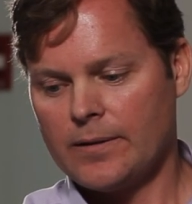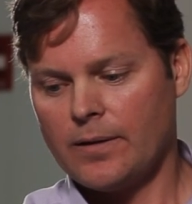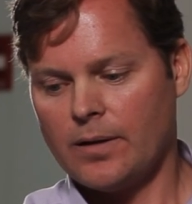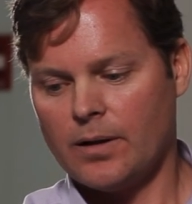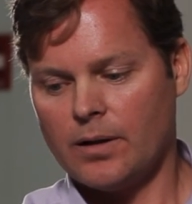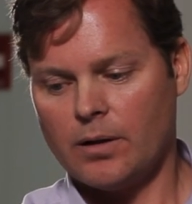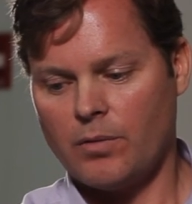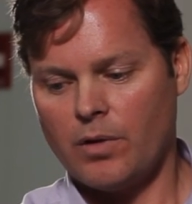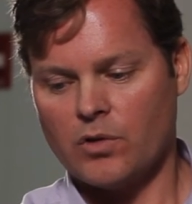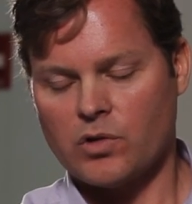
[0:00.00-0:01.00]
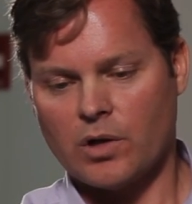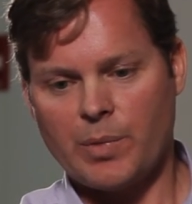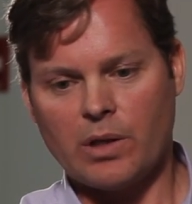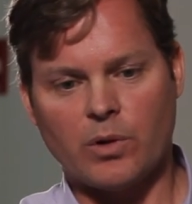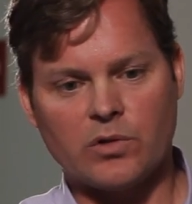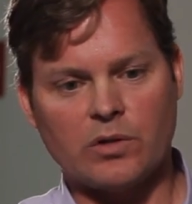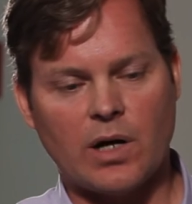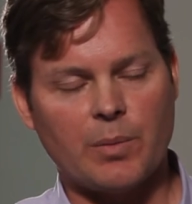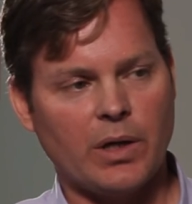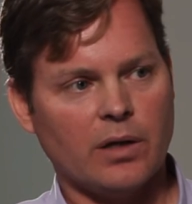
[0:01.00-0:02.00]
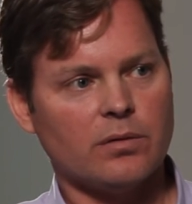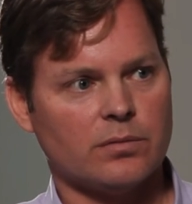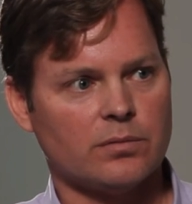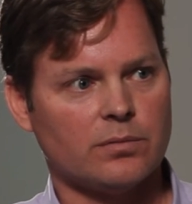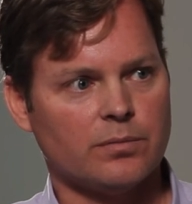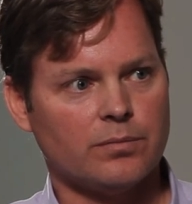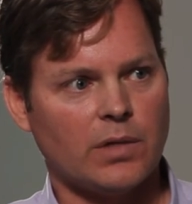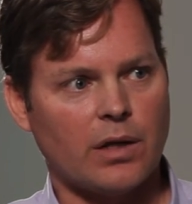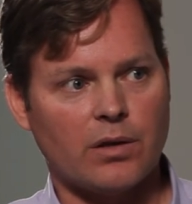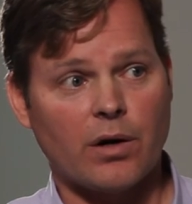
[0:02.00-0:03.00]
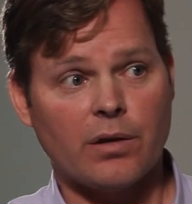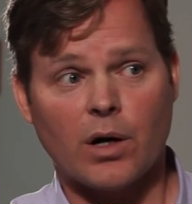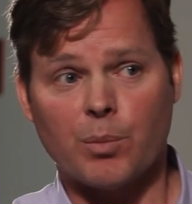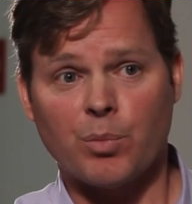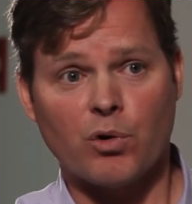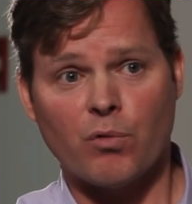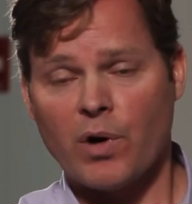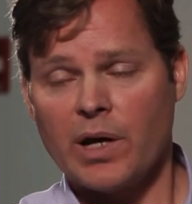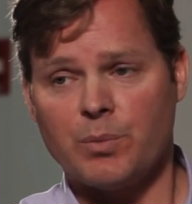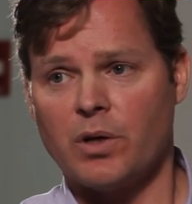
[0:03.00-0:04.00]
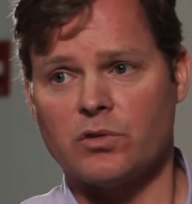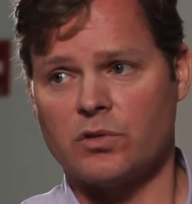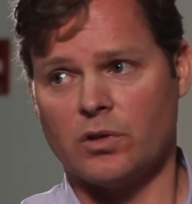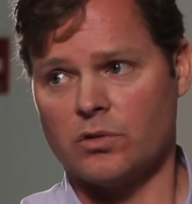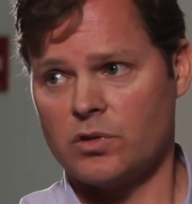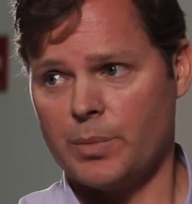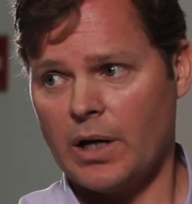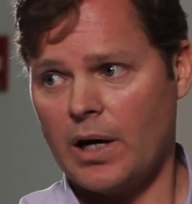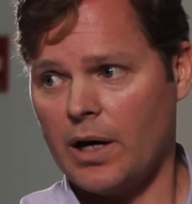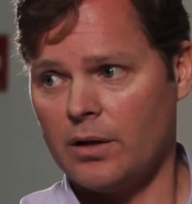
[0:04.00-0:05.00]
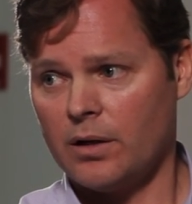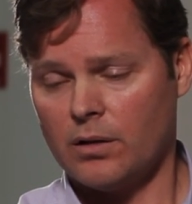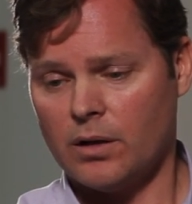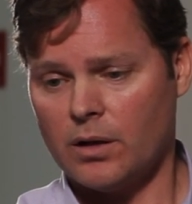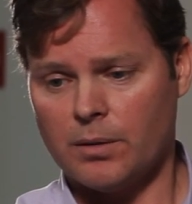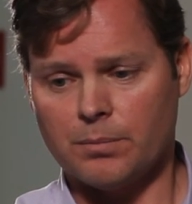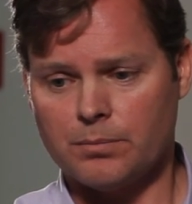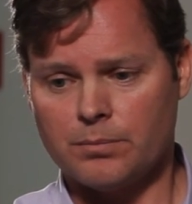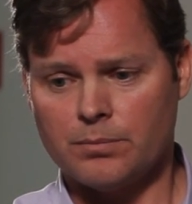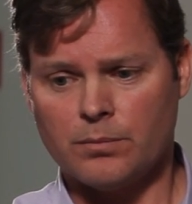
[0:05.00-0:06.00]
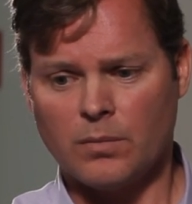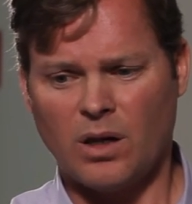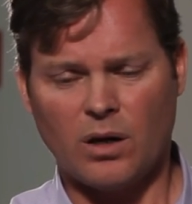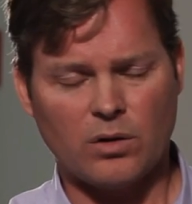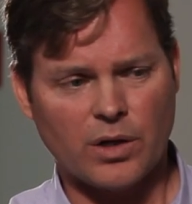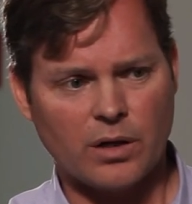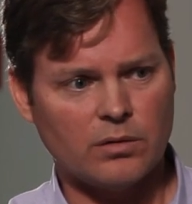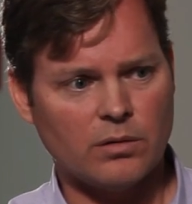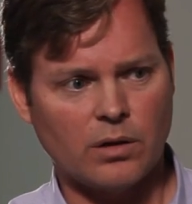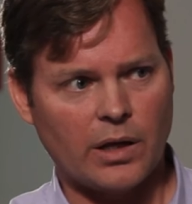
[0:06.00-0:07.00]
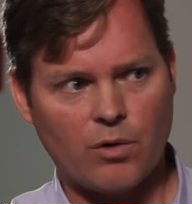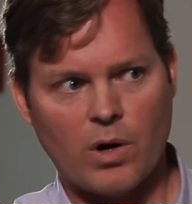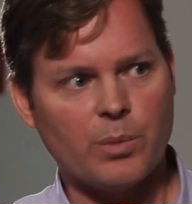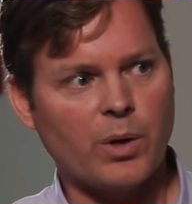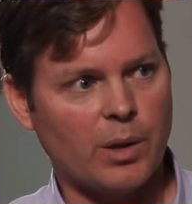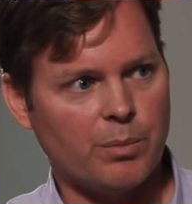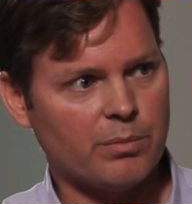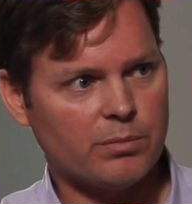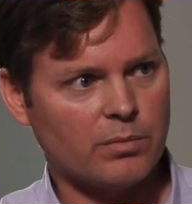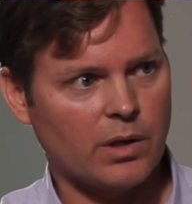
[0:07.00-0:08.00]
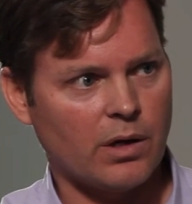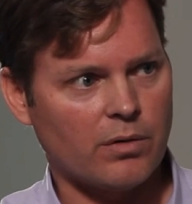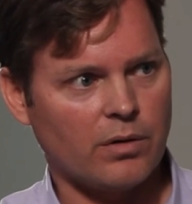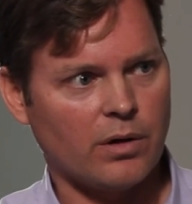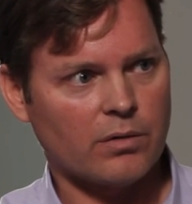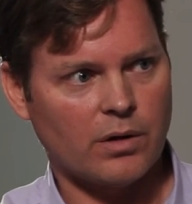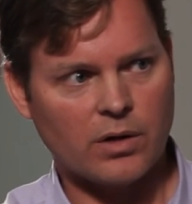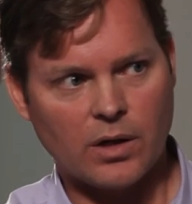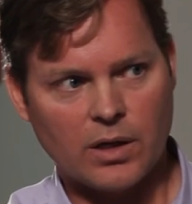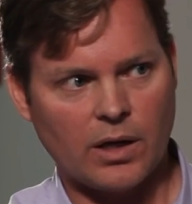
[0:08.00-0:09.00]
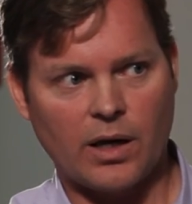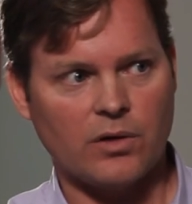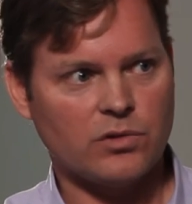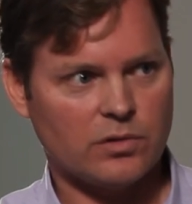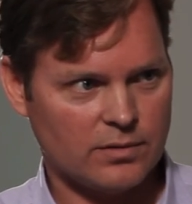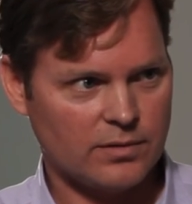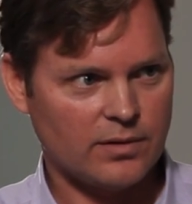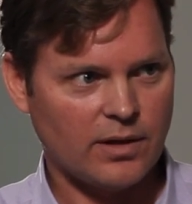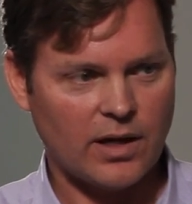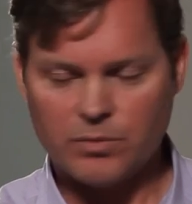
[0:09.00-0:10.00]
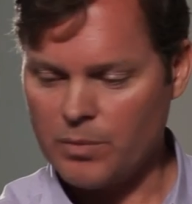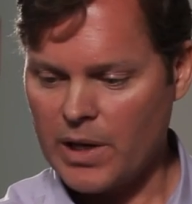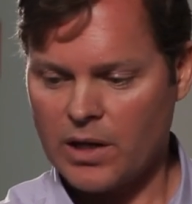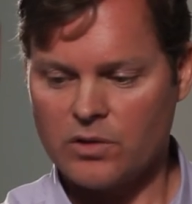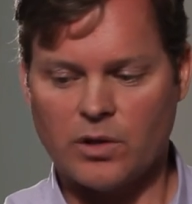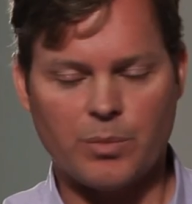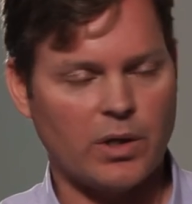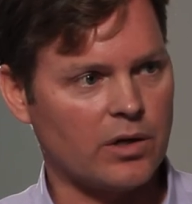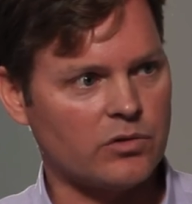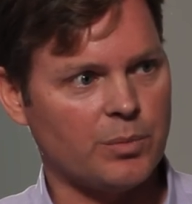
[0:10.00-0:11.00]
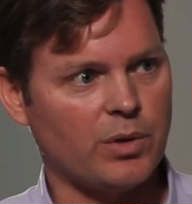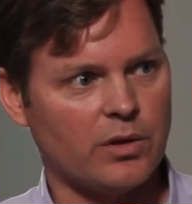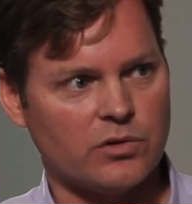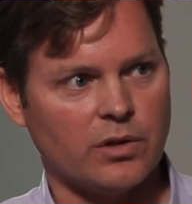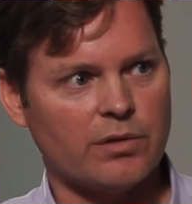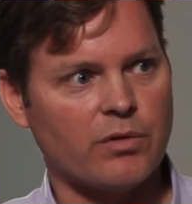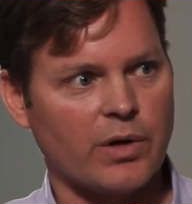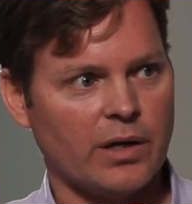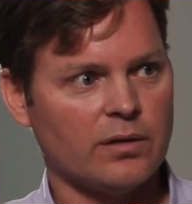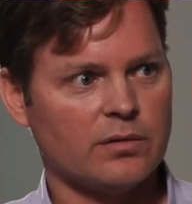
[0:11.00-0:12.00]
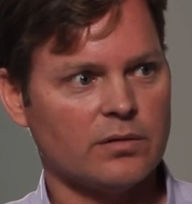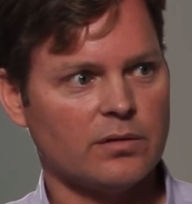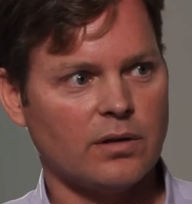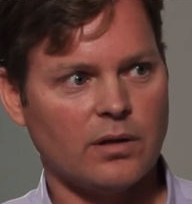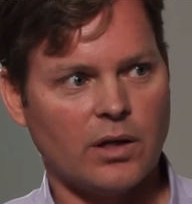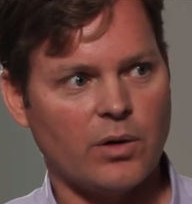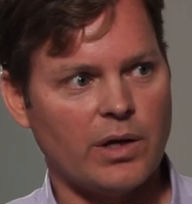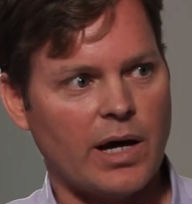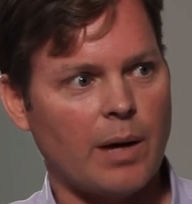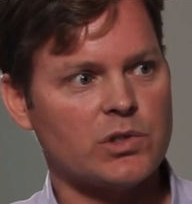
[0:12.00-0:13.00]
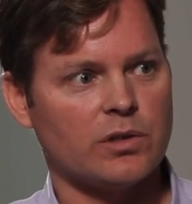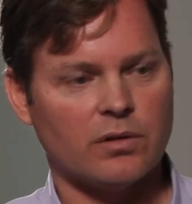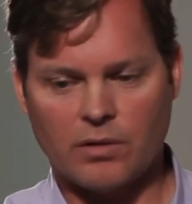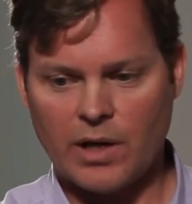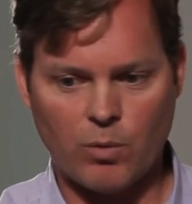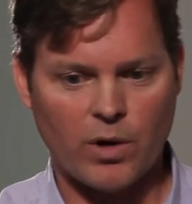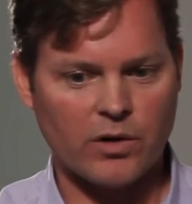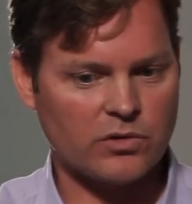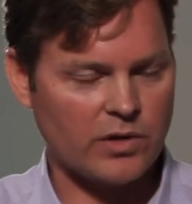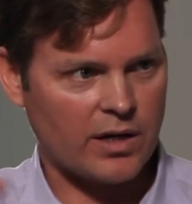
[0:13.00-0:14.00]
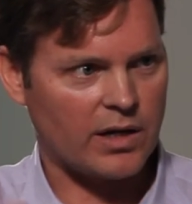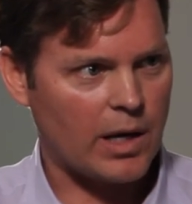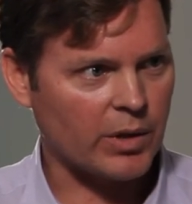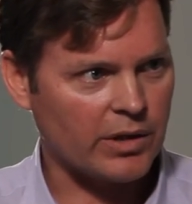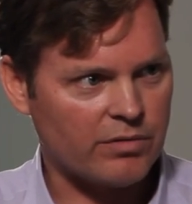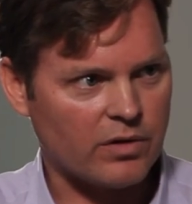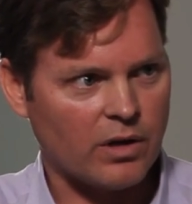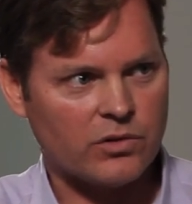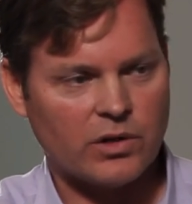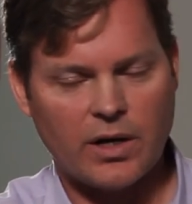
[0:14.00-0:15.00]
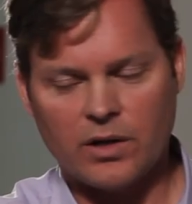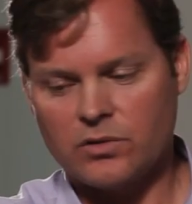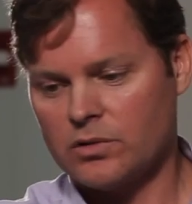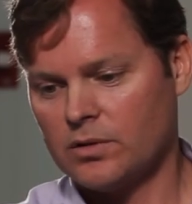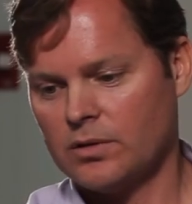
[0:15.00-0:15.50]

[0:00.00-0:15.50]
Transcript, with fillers: uh, those are going to be the ones that dominate. Now, there, there are great businesses to be had. Um, you know, look at, at Grubhub. They're, they're, they're kicking ass on making something as simple as delivery you know, an option that works economically for all sides.